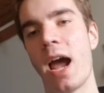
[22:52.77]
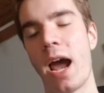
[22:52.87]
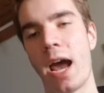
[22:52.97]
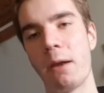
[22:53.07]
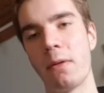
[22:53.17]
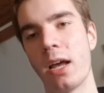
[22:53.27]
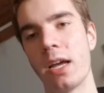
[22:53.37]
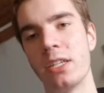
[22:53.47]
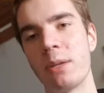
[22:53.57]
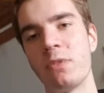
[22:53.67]
and
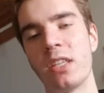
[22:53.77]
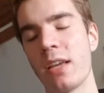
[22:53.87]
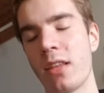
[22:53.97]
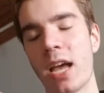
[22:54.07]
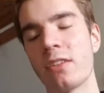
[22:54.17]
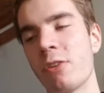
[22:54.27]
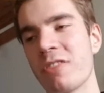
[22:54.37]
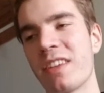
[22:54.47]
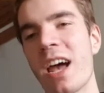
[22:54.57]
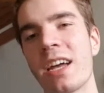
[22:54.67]
Gypsy, they actually
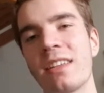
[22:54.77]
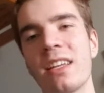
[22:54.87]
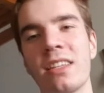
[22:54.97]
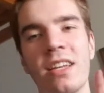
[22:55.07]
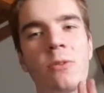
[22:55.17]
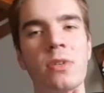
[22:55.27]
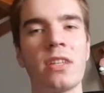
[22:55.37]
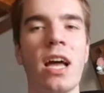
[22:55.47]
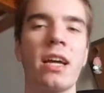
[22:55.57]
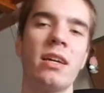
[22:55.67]
retired, and it was
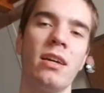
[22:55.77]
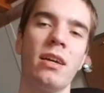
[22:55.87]
like,